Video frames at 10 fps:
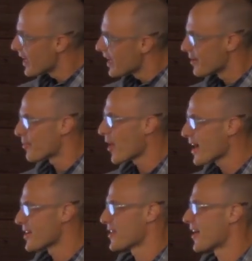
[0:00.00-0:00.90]
in a
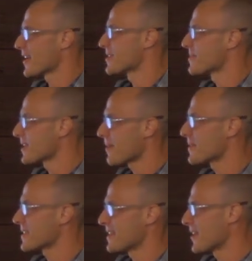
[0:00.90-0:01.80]
prior talk, some
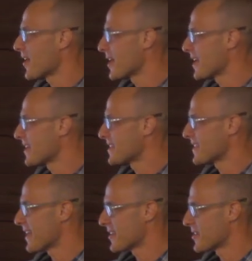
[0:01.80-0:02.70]
skeptics in the audience,
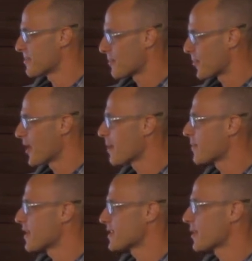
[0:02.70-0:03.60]
and I'll just
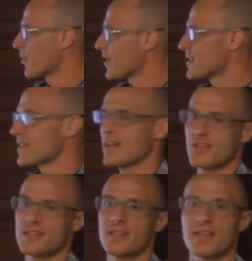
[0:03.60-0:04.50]
preempt this, said, "Well, isn't that
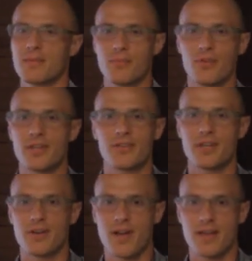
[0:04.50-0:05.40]
just like the politically
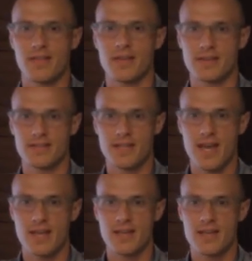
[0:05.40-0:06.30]
correct thing to
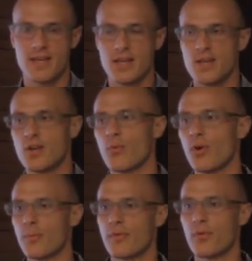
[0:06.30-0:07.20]
say?"
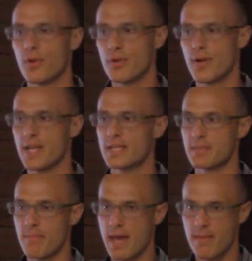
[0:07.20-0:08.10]
Well, before the race,
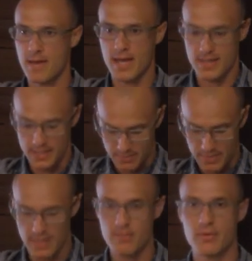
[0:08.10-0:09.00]
Meb, on his
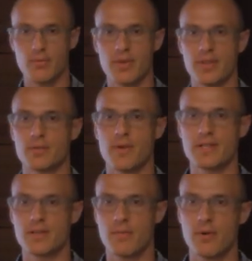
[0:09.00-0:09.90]
bib with his
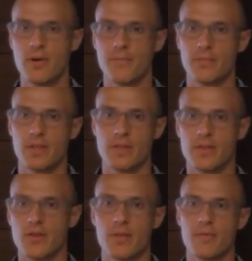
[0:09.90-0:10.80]
race number,
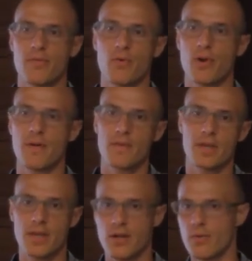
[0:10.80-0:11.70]
the night before,
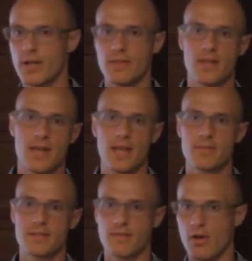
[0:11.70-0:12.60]
he had written the
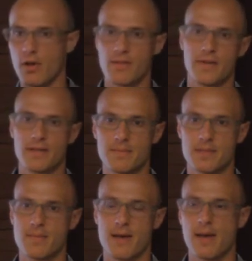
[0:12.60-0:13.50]
names of all the victims
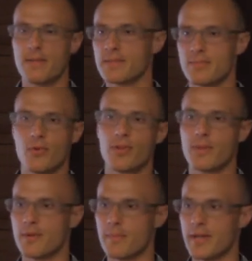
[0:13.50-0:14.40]
of the bombings and pulled
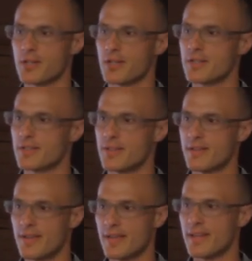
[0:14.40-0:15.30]
up their pictures.
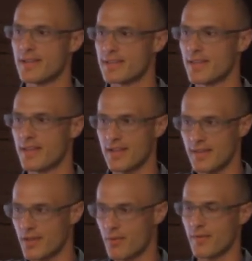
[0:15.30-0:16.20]
And he said that
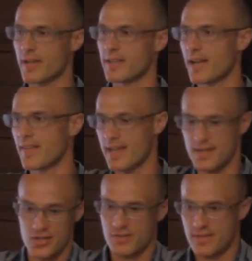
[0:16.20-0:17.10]
he reflected on that,
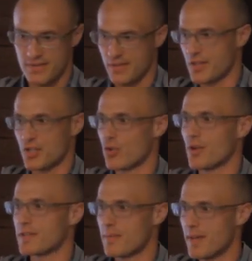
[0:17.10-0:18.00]
and he
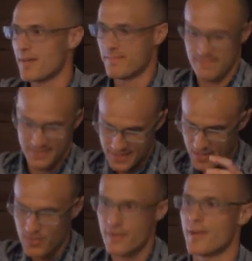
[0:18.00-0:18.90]
showed us the bib.
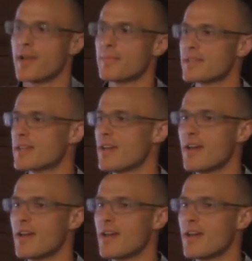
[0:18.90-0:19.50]
There were their names.